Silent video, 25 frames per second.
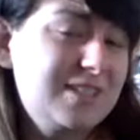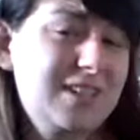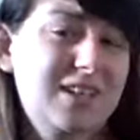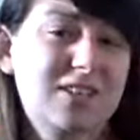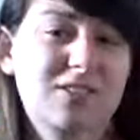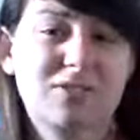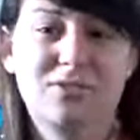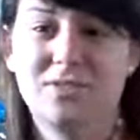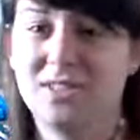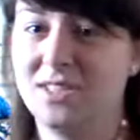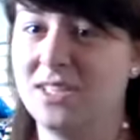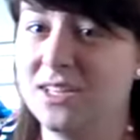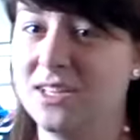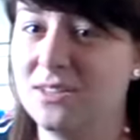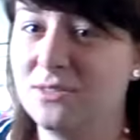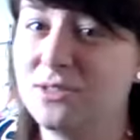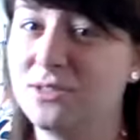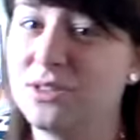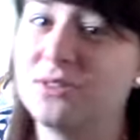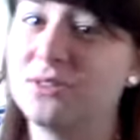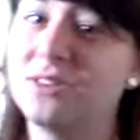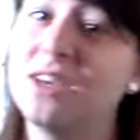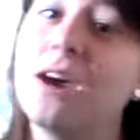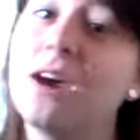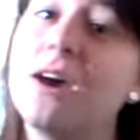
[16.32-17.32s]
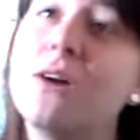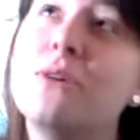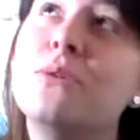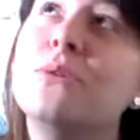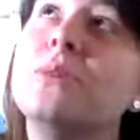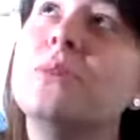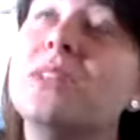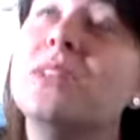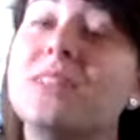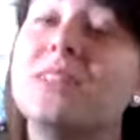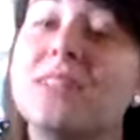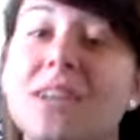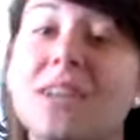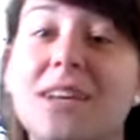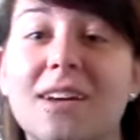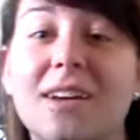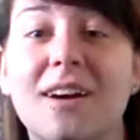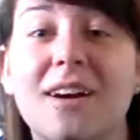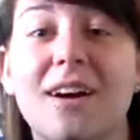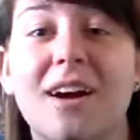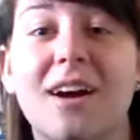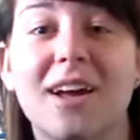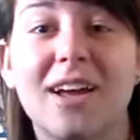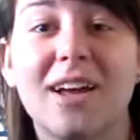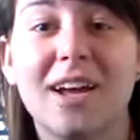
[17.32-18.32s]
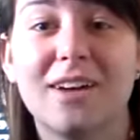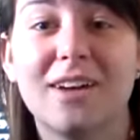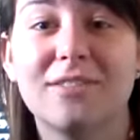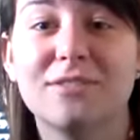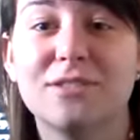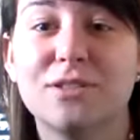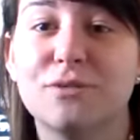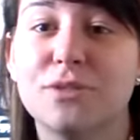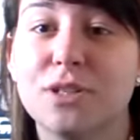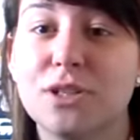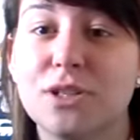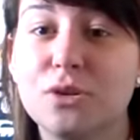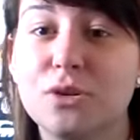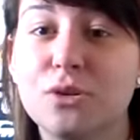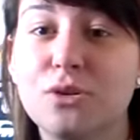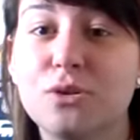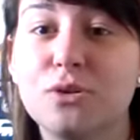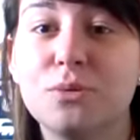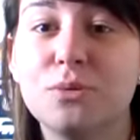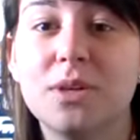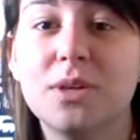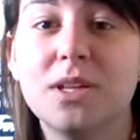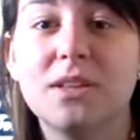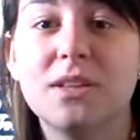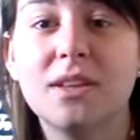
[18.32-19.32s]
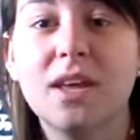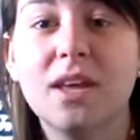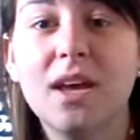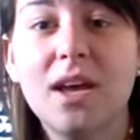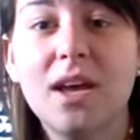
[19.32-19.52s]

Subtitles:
house right now, so the only thing I have to record with